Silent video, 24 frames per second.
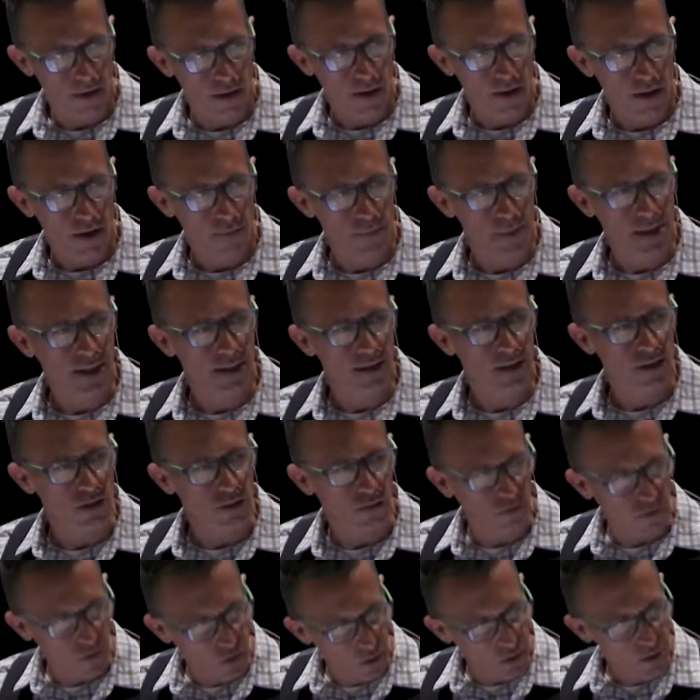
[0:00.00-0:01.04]
Because the
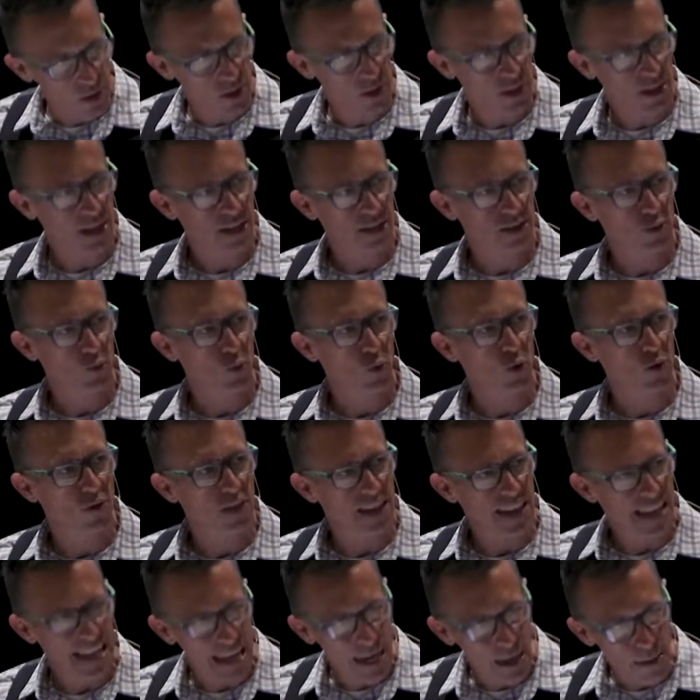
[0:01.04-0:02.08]
Philistines were
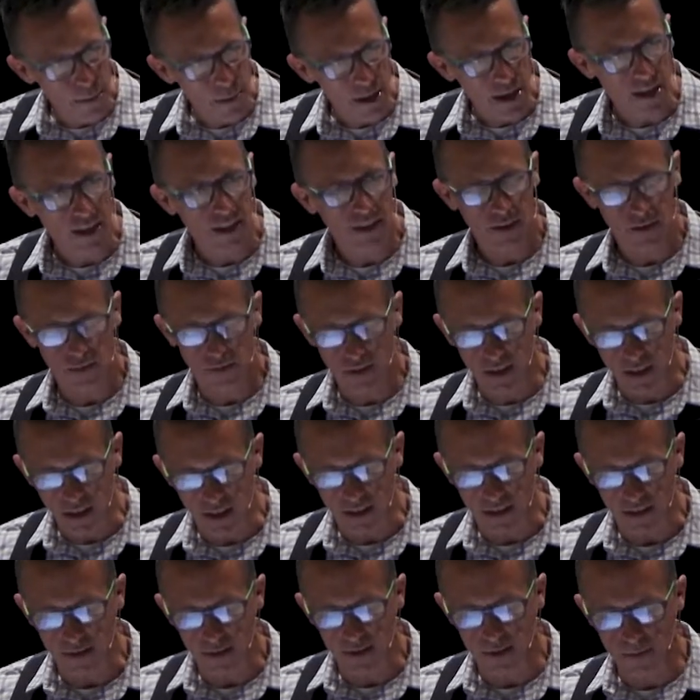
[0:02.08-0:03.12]
the enemy of
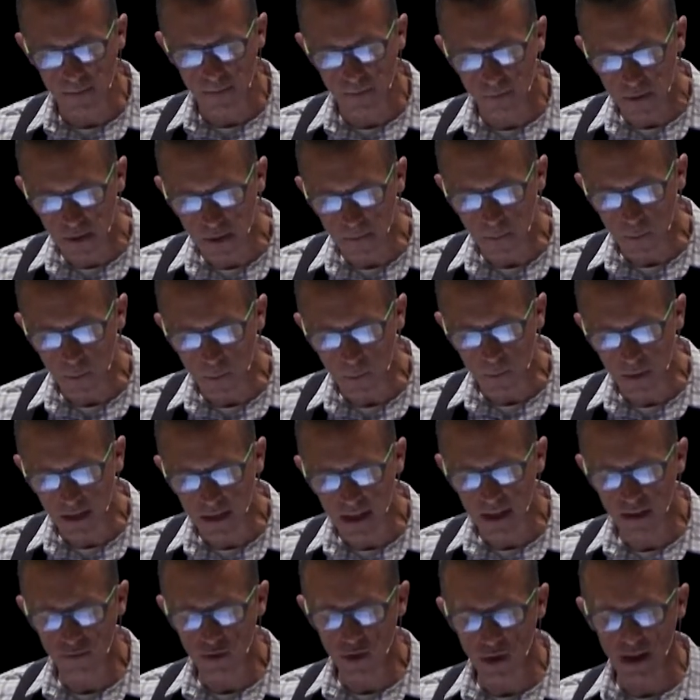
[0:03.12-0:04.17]
God's people. We
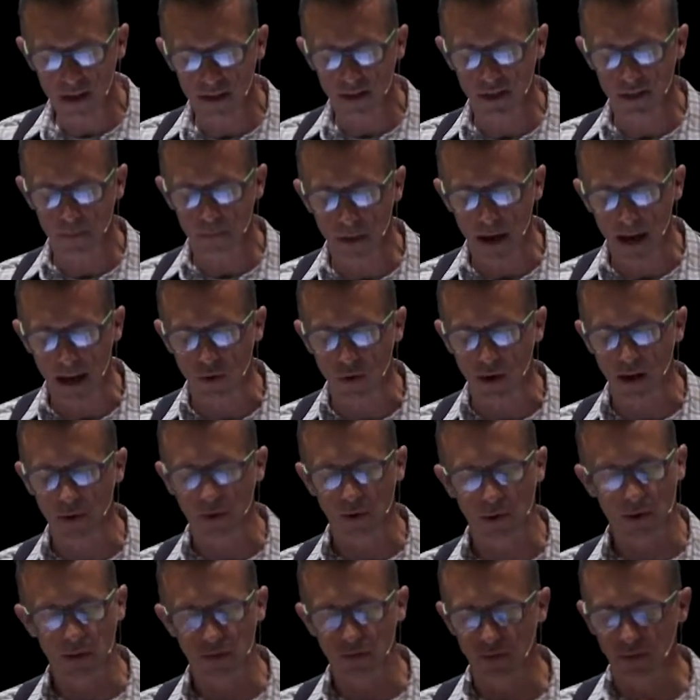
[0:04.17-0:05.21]
gave you guys the
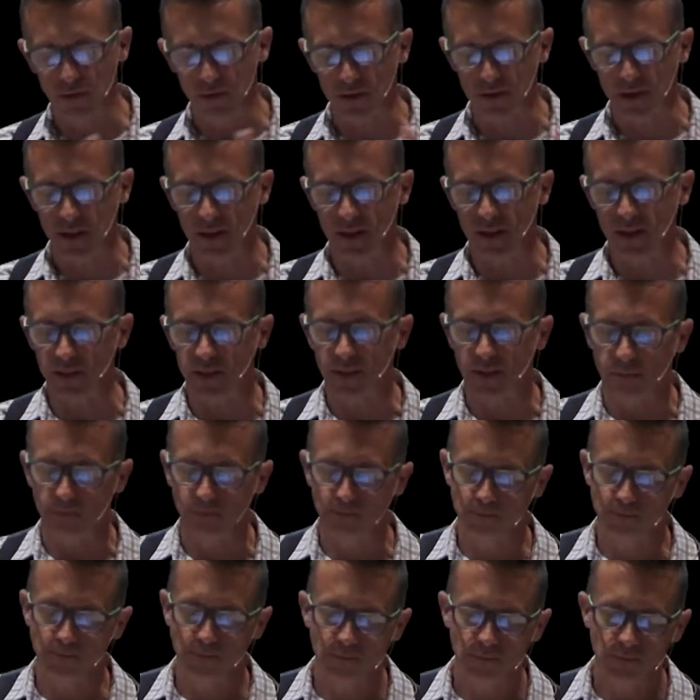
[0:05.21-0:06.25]
background on the Philistines
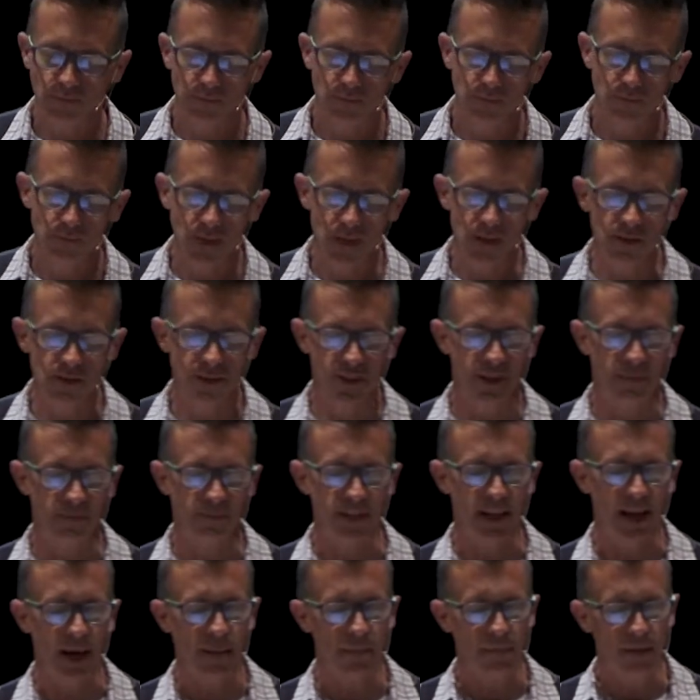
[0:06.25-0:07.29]
some
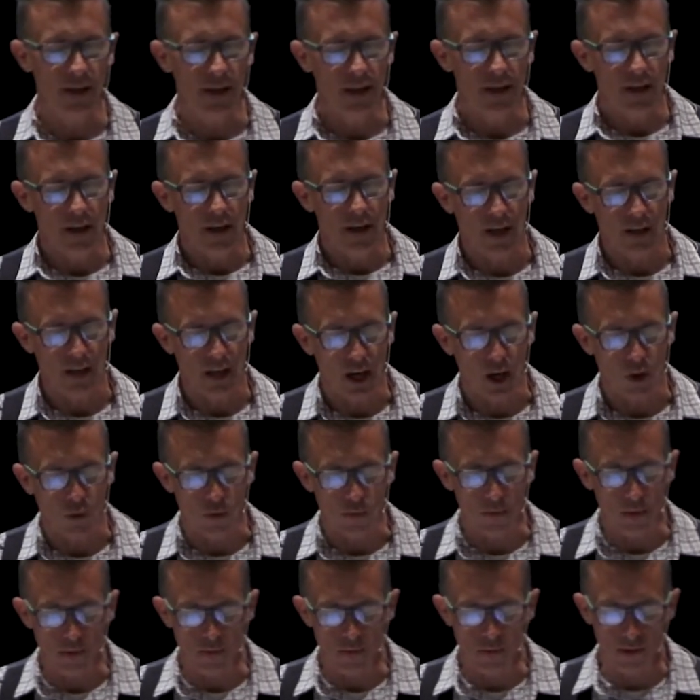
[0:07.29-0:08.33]
time ago.
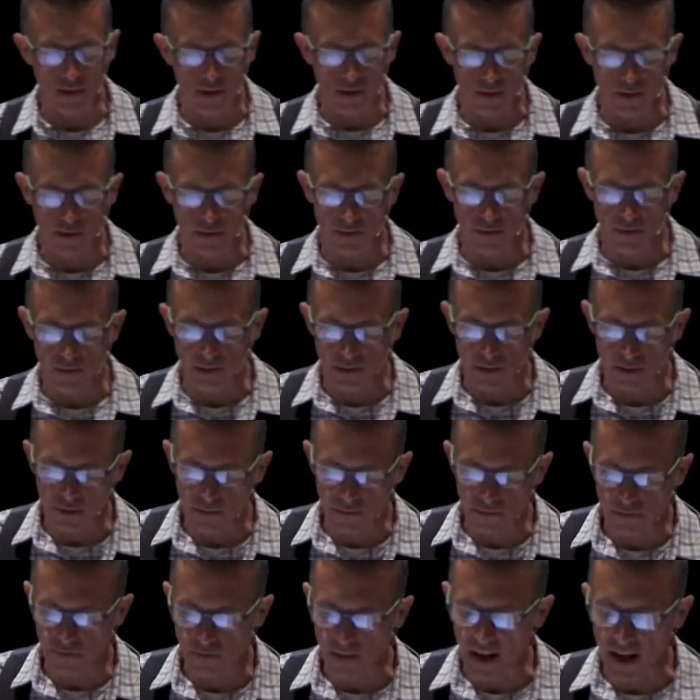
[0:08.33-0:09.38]
Remember the, the
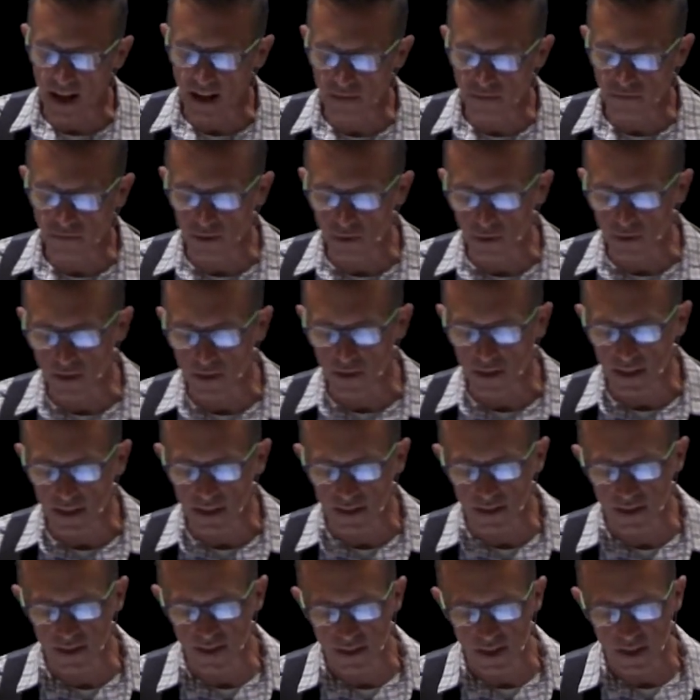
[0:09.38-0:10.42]
five
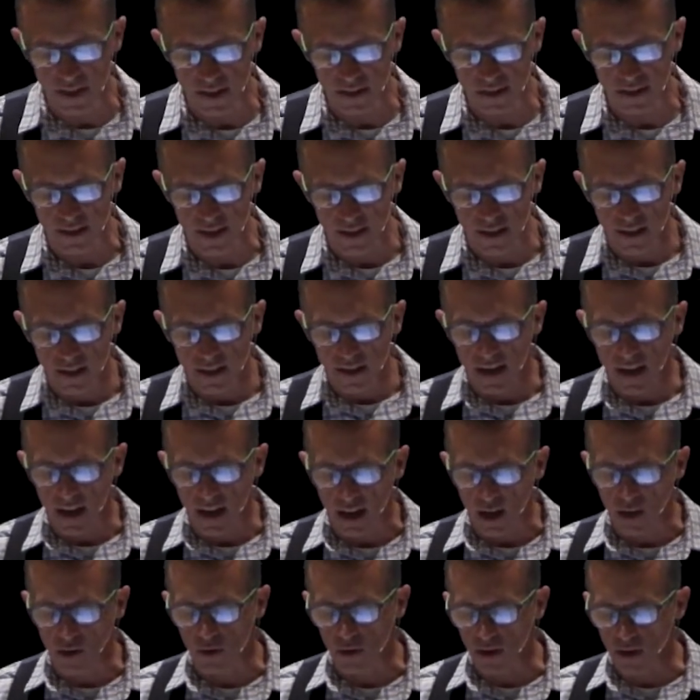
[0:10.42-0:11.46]
Philistine cities
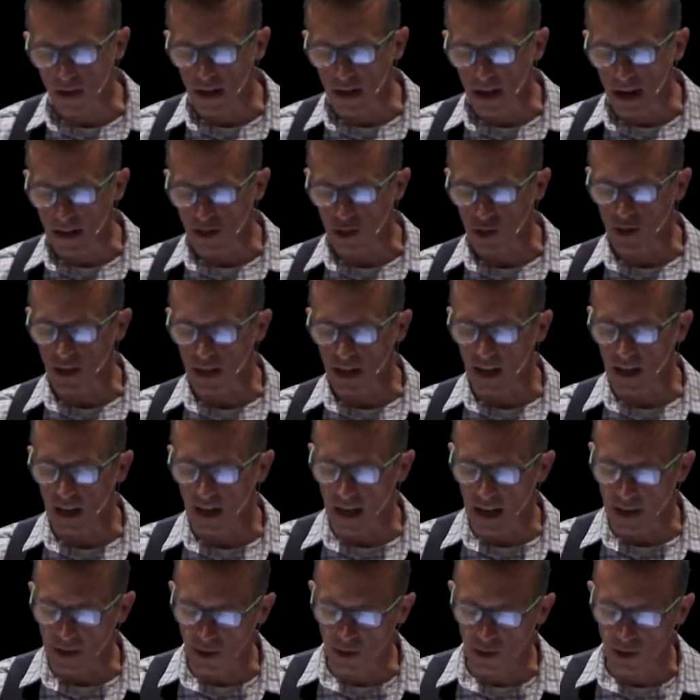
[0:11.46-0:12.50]
Ekron, Ashdod,
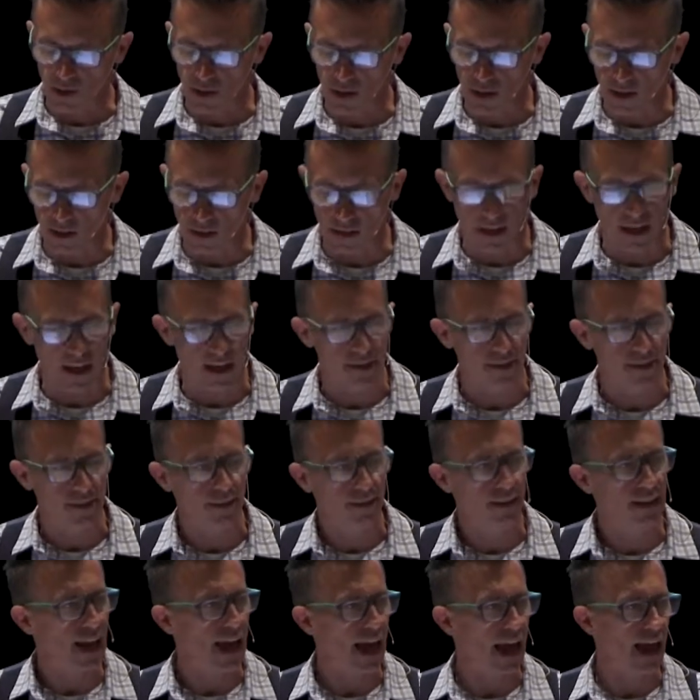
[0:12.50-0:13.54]
Ashkelon, Gaza,
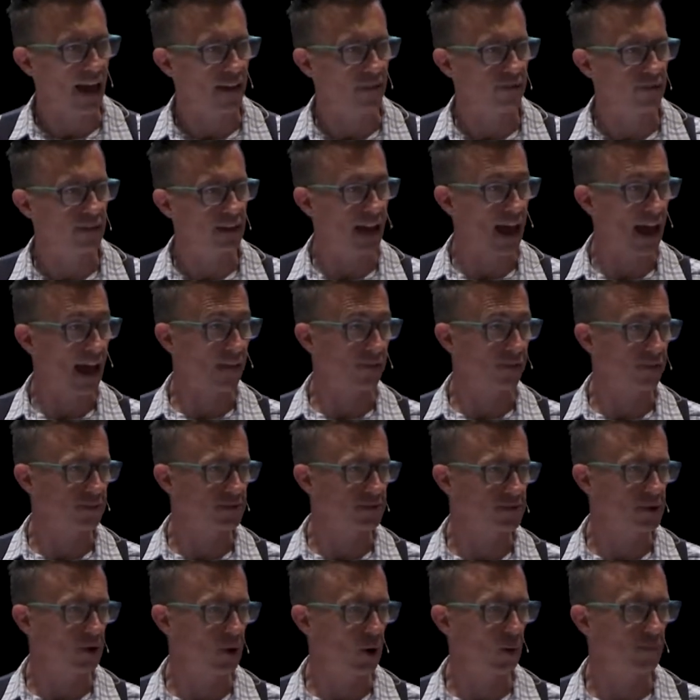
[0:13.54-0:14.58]
Gath. Gath
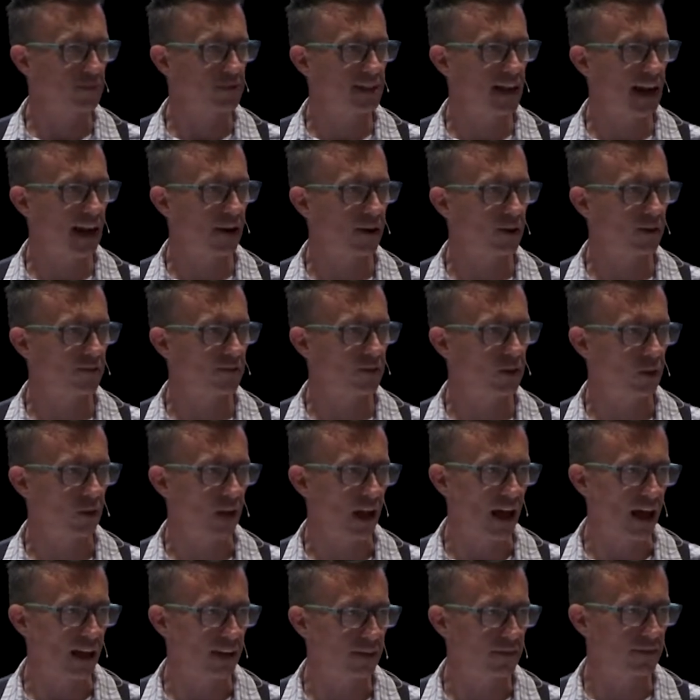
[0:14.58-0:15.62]
was the hometown of
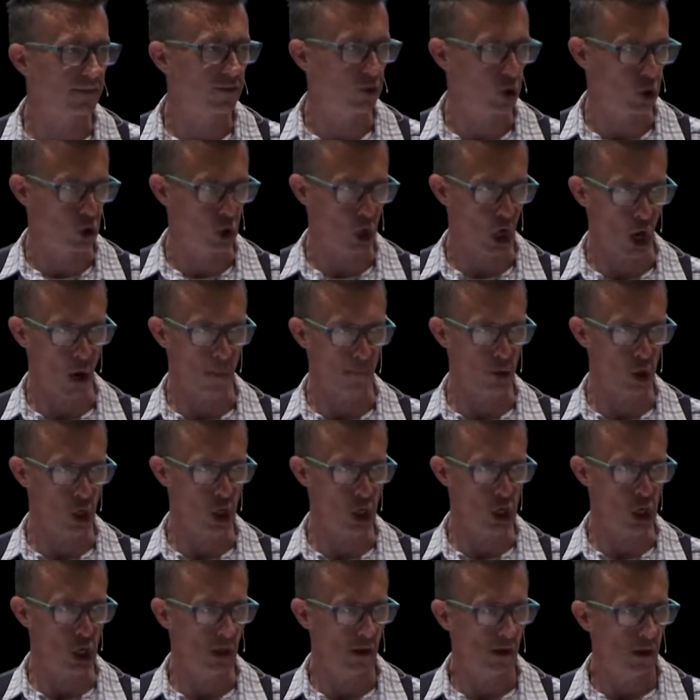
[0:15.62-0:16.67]
Goliath, the
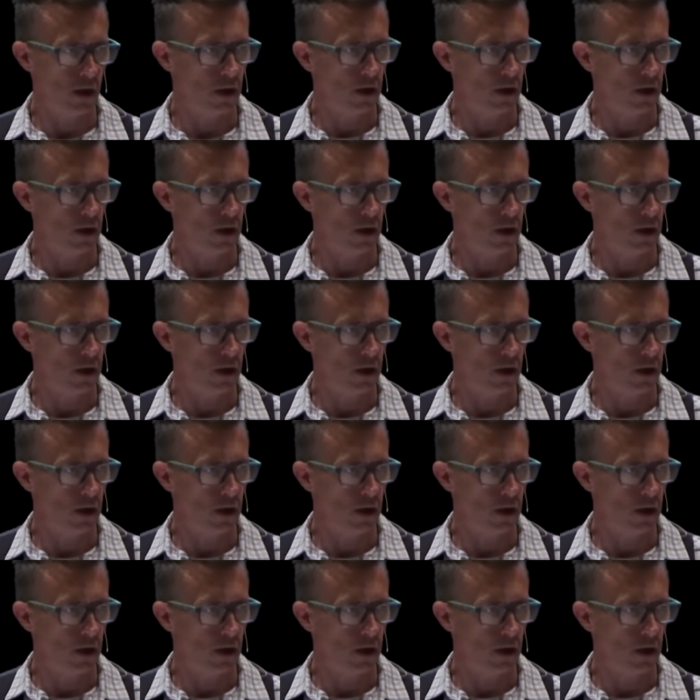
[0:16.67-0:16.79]
champion.